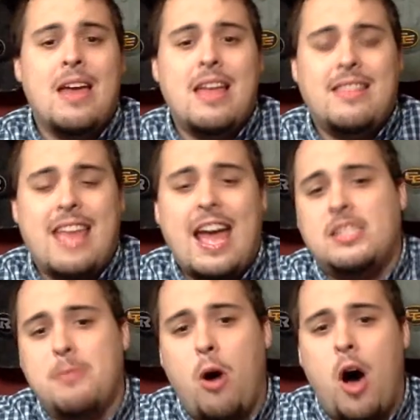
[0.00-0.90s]
They had
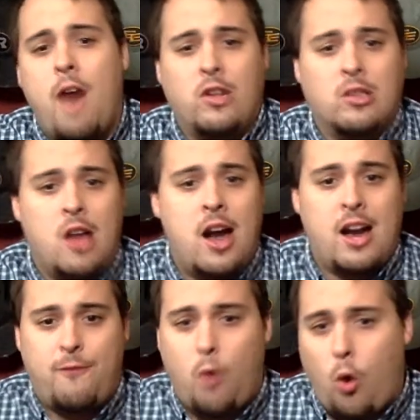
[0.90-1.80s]
some awful luck,
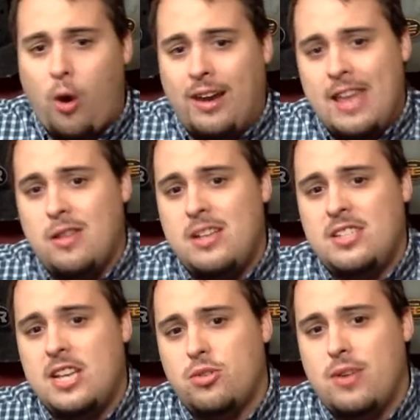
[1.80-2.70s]
four Achilles
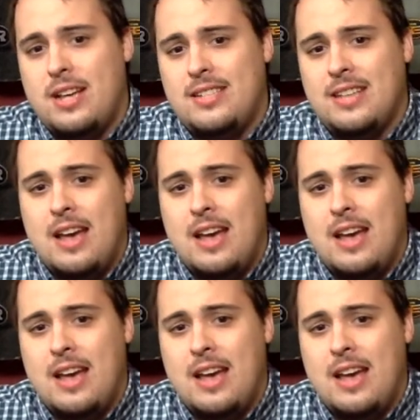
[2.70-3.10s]
injuries.